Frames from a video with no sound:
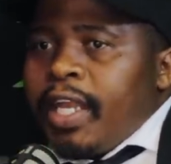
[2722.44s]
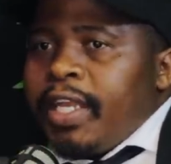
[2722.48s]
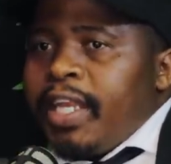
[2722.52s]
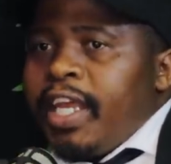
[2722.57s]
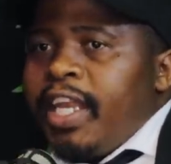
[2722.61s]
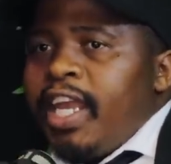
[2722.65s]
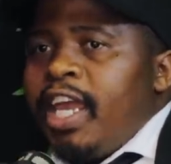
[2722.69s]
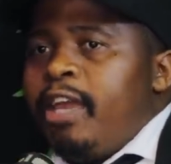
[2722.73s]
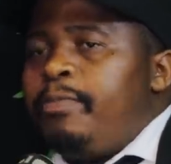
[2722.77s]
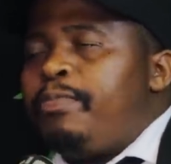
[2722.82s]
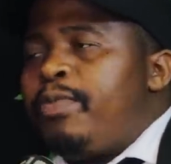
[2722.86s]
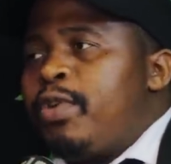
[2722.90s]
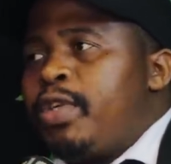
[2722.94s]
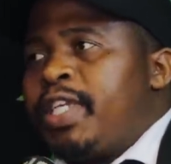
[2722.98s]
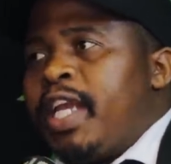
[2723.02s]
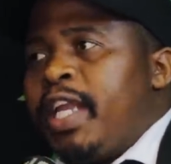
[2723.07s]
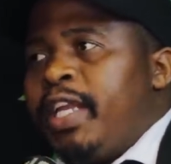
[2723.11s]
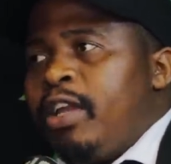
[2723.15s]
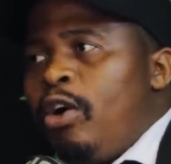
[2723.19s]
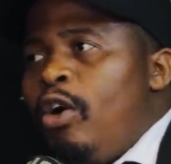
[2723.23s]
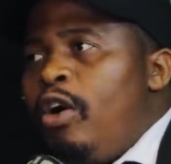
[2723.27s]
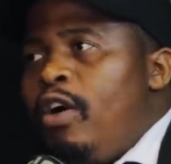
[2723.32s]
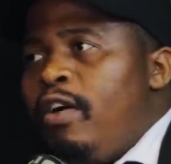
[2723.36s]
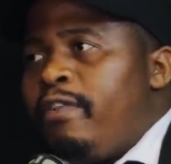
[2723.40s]
and then I
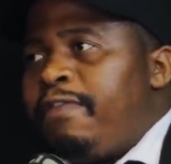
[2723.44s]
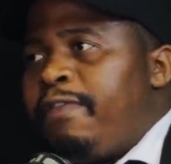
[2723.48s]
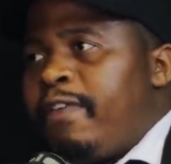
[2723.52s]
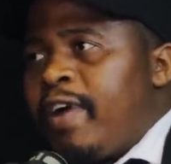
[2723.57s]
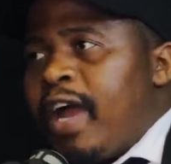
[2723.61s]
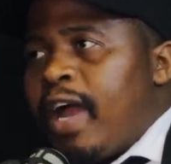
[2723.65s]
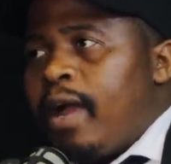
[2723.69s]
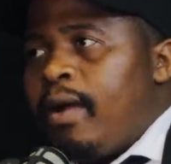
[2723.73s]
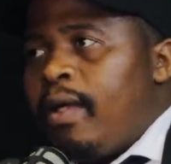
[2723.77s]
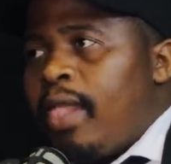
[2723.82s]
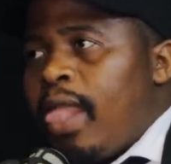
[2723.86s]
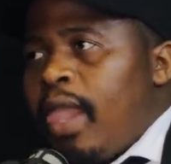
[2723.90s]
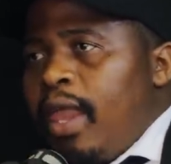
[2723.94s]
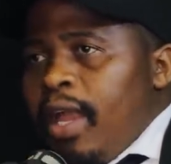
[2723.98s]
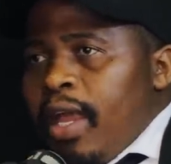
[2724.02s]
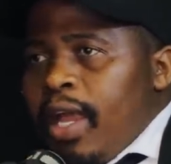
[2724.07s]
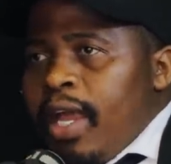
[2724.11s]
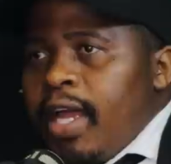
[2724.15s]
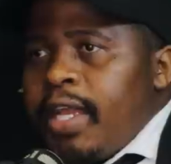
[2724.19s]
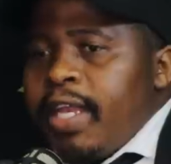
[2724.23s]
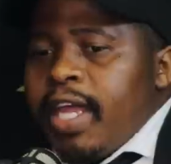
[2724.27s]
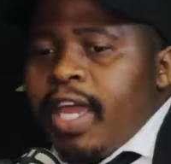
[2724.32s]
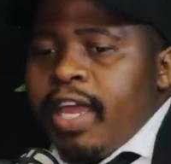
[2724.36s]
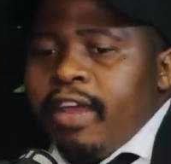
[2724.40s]
put an offer
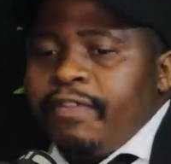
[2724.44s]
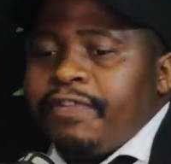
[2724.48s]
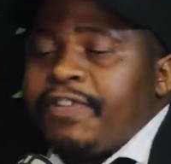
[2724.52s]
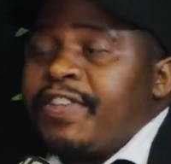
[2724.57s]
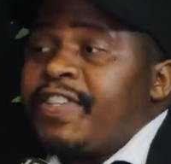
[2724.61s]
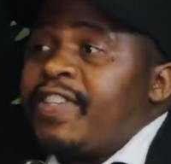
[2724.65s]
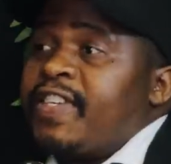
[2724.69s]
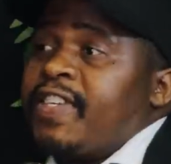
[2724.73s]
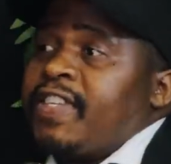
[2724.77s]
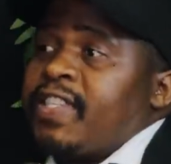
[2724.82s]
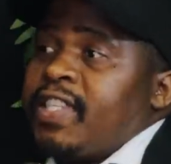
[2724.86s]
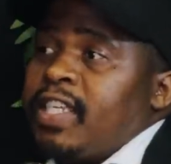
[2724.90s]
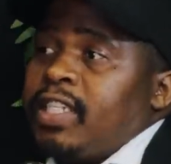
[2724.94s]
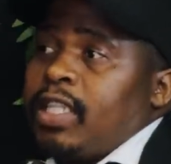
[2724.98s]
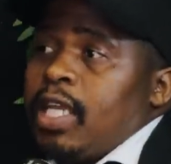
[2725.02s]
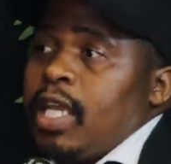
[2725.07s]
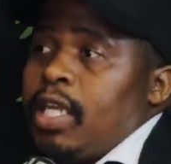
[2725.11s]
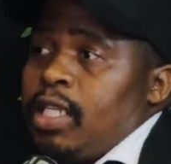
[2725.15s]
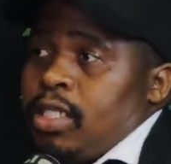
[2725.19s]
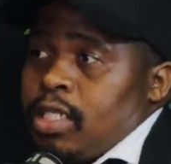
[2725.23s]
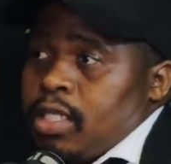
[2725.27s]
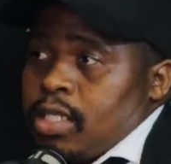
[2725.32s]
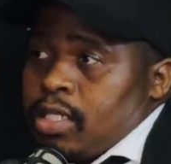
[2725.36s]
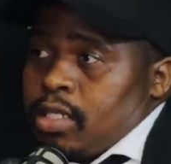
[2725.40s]
and I have 60
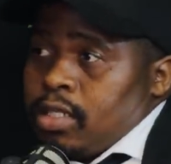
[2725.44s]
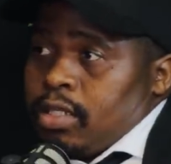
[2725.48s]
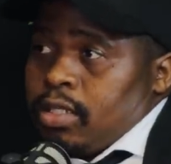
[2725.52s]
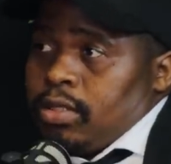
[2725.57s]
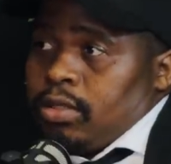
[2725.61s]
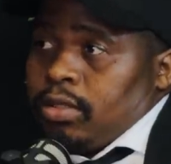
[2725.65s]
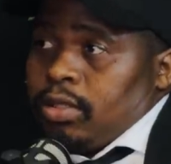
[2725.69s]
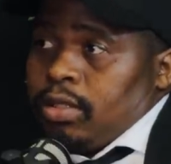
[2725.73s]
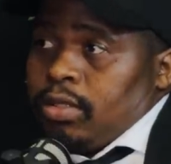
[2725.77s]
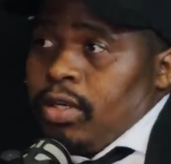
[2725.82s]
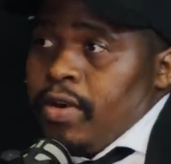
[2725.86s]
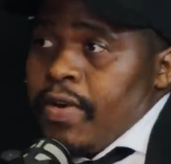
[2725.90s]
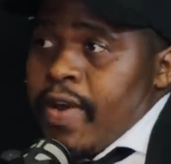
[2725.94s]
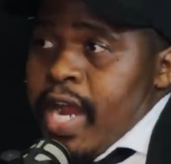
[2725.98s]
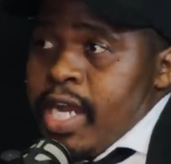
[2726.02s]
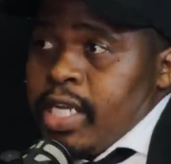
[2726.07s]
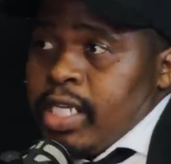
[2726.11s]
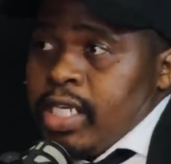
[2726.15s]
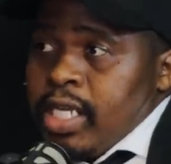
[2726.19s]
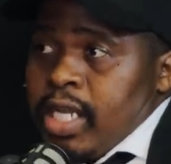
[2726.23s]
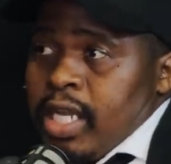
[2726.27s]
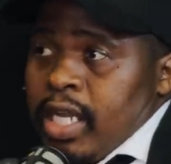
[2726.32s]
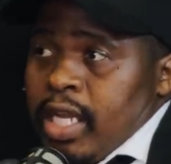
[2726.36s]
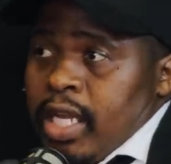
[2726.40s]
days, all
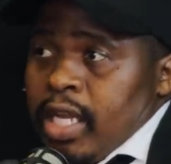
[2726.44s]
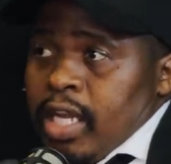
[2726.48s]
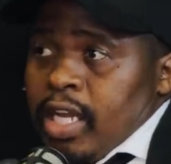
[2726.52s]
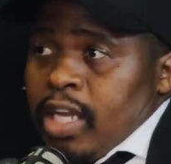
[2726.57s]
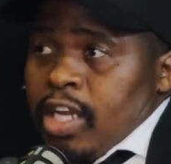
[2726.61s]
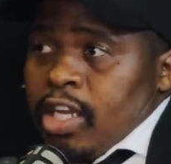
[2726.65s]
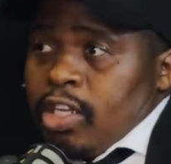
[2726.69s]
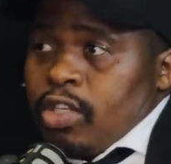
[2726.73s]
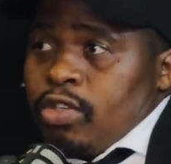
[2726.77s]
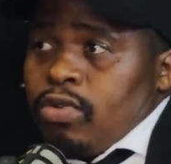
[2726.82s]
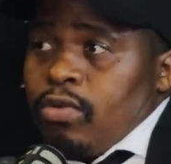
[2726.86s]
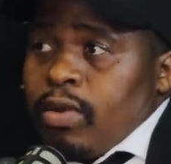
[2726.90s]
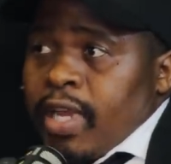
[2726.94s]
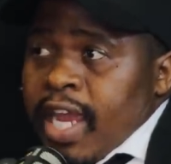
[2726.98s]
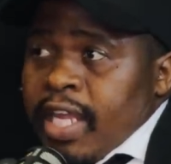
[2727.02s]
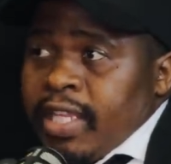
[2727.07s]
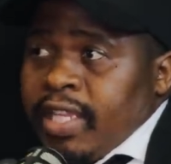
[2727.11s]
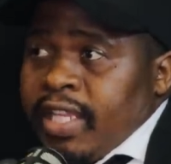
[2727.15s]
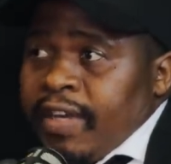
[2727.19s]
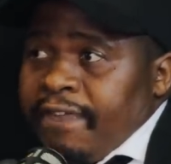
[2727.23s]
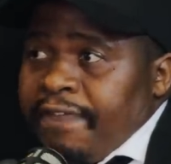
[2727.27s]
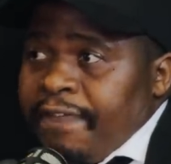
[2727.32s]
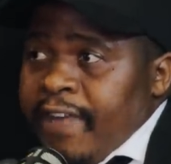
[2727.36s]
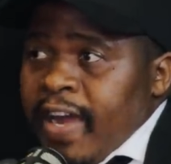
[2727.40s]
right, to
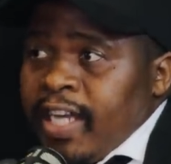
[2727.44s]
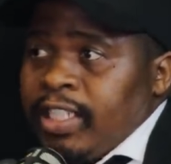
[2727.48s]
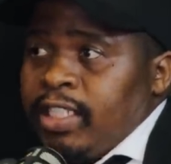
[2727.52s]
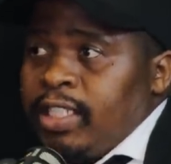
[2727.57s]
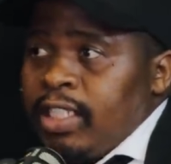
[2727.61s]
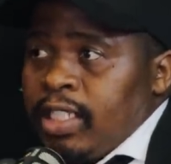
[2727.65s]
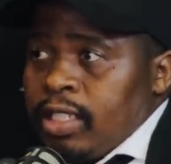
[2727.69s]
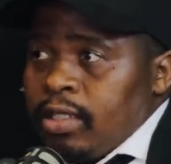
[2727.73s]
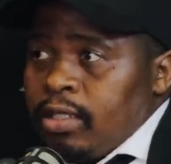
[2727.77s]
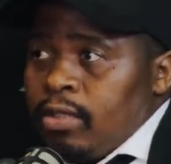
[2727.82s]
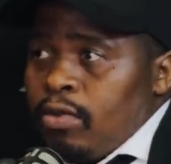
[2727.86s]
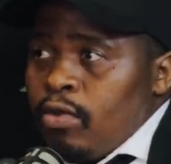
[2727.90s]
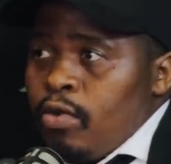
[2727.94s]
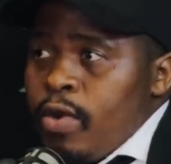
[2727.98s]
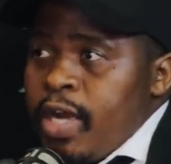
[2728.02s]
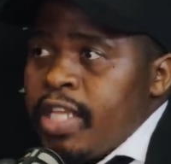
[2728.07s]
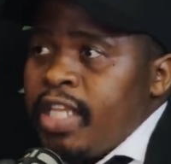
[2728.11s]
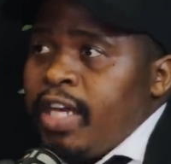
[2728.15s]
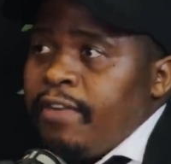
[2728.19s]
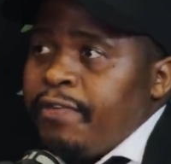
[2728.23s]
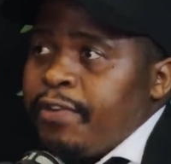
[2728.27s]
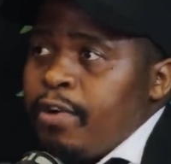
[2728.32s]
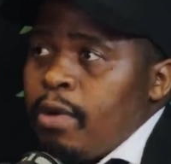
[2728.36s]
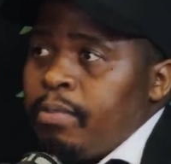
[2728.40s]
get the funding,
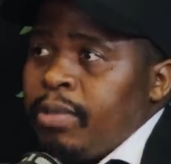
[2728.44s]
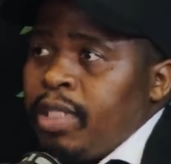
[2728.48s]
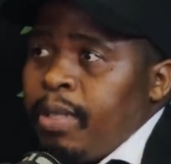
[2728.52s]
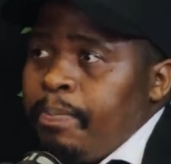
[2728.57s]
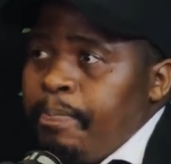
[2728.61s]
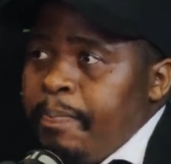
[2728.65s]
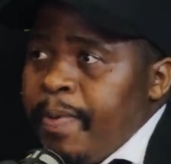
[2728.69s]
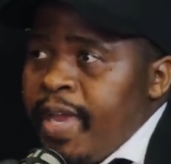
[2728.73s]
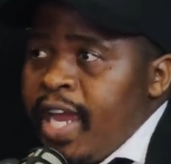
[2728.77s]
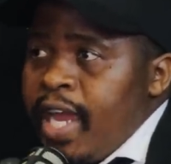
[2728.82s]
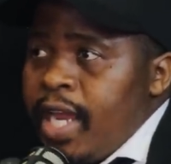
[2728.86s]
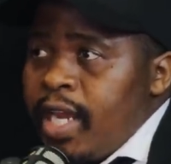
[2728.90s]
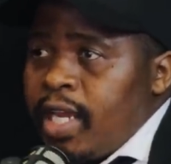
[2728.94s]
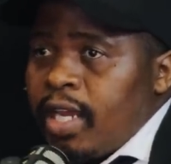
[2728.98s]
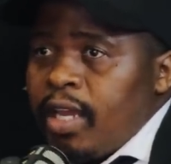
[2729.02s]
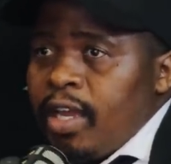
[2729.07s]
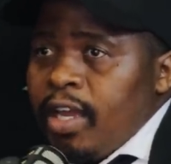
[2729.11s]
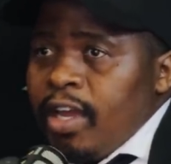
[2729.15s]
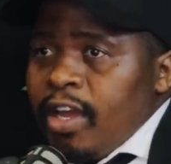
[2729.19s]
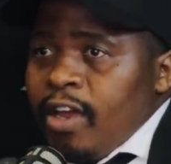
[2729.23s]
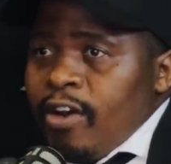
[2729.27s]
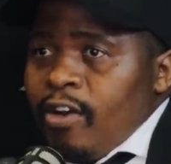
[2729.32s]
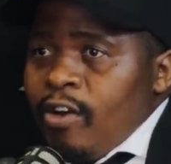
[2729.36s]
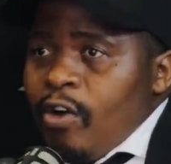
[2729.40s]
whether from the
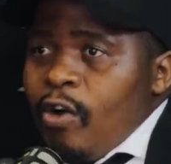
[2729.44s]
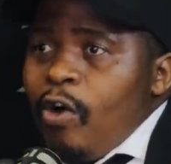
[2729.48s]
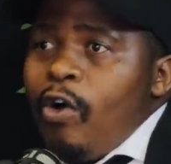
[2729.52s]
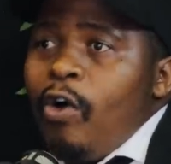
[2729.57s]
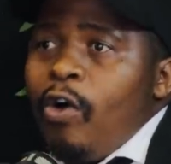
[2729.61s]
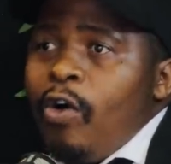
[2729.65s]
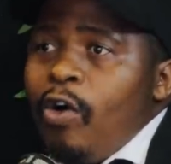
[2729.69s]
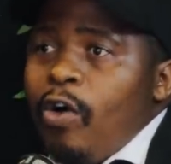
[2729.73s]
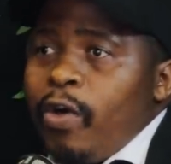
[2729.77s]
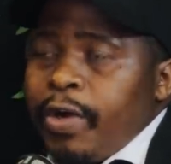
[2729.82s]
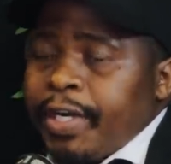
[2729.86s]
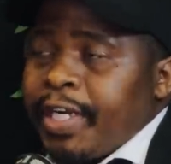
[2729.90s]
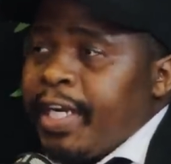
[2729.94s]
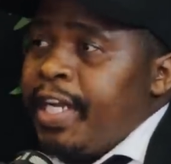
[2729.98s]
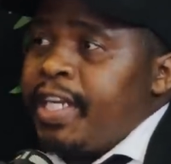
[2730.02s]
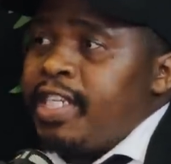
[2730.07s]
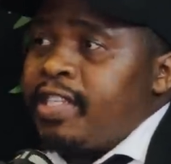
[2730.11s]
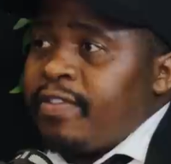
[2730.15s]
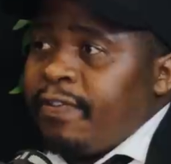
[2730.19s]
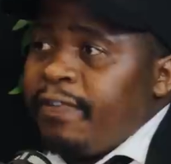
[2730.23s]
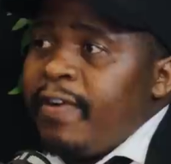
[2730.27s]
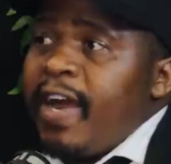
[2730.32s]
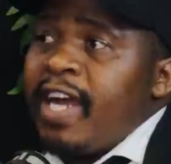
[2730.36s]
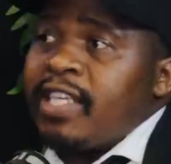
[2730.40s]
bank or
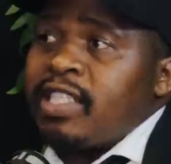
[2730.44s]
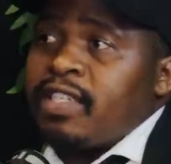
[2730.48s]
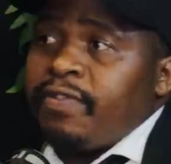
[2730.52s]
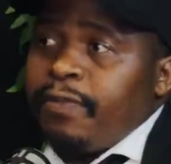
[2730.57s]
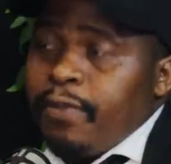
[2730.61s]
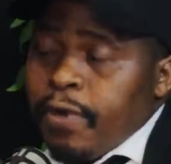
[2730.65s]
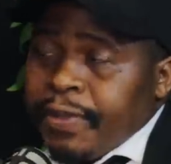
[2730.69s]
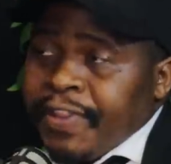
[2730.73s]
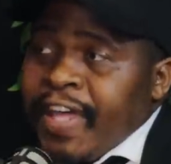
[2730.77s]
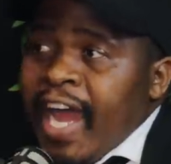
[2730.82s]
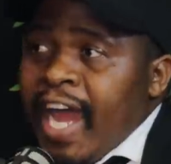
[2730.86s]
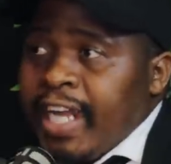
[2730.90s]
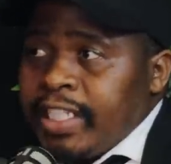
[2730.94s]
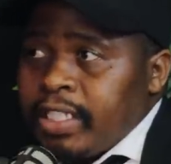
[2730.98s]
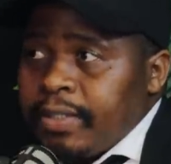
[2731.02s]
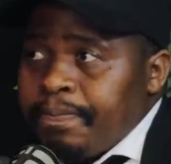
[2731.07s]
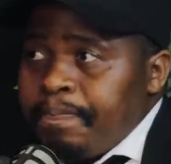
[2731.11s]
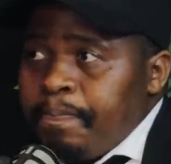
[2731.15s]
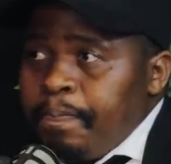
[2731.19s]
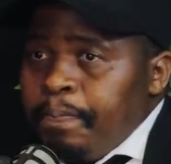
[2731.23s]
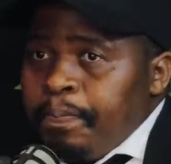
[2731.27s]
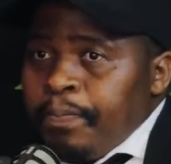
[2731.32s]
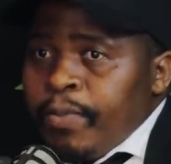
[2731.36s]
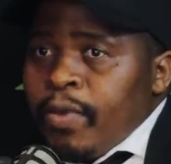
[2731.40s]
raise funds for
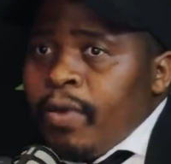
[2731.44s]
that.